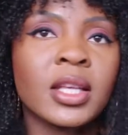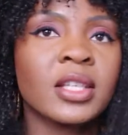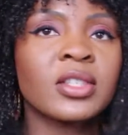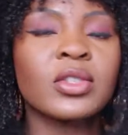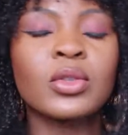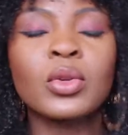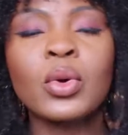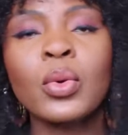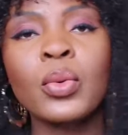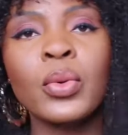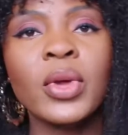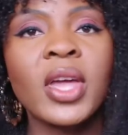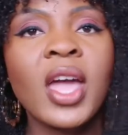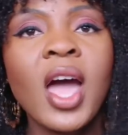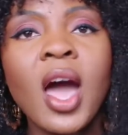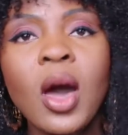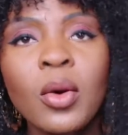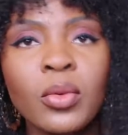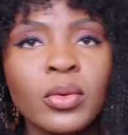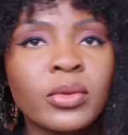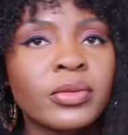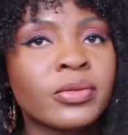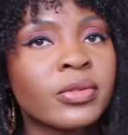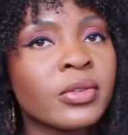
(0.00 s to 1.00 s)
There's no way
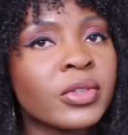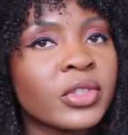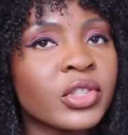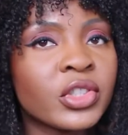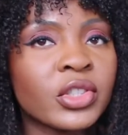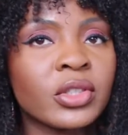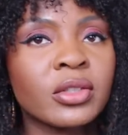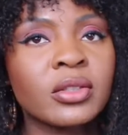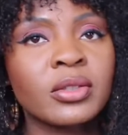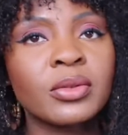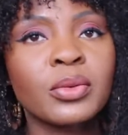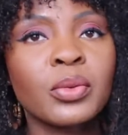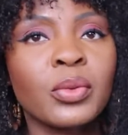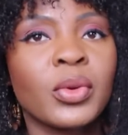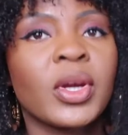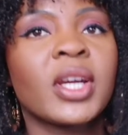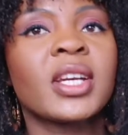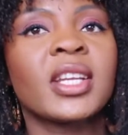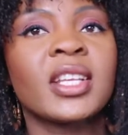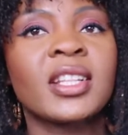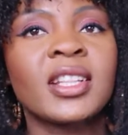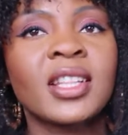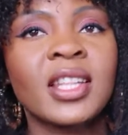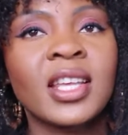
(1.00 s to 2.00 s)
I would function
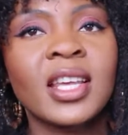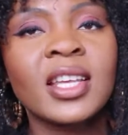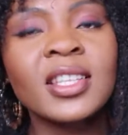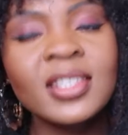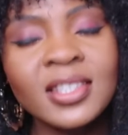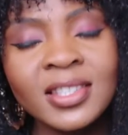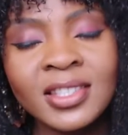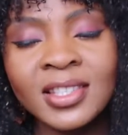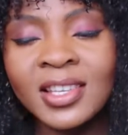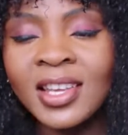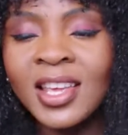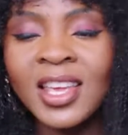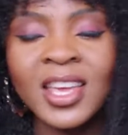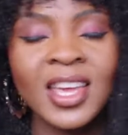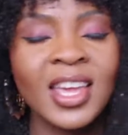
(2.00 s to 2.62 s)
wearing this.